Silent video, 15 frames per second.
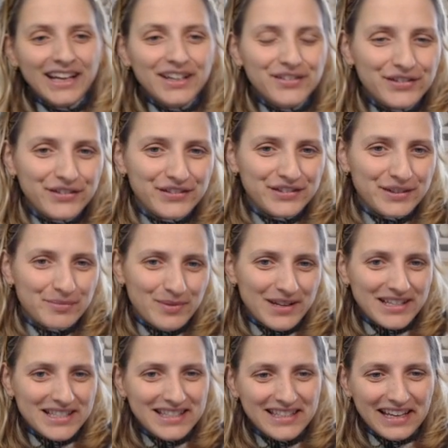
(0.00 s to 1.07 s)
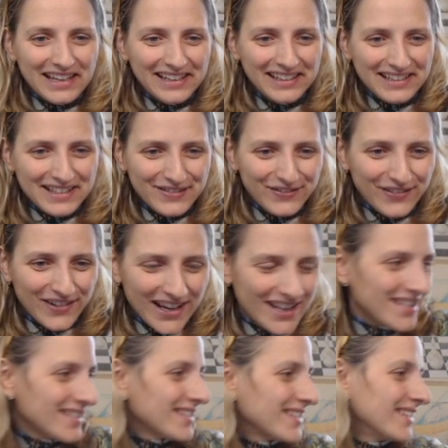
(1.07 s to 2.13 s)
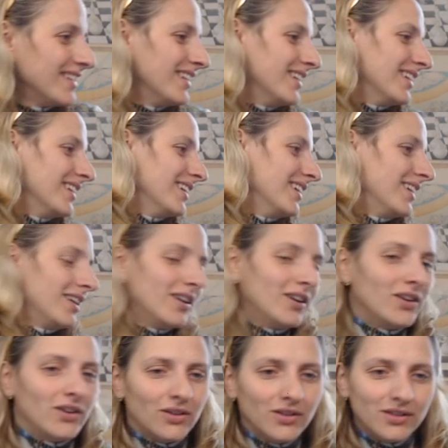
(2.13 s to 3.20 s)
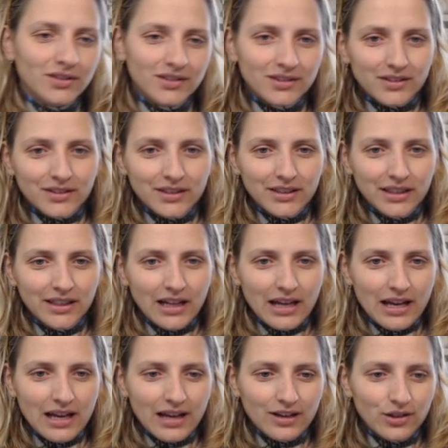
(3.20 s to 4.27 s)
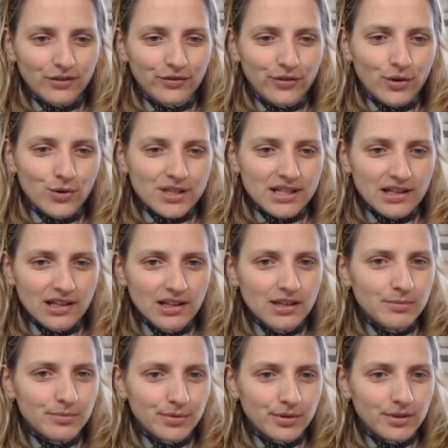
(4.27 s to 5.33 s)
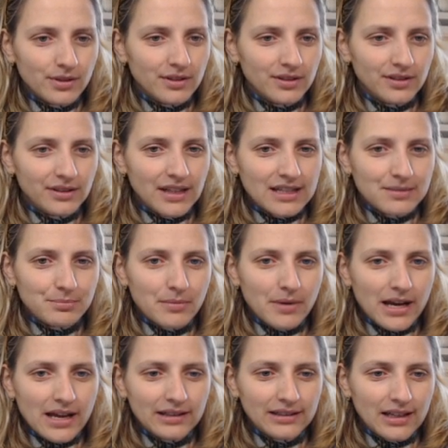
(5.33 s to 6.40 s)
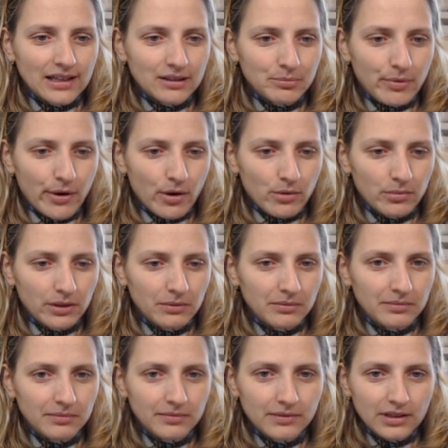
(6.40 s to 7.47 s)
15 plus 10 is fast. Oh, okay. I'm gonna fall asleep. That's my another problem.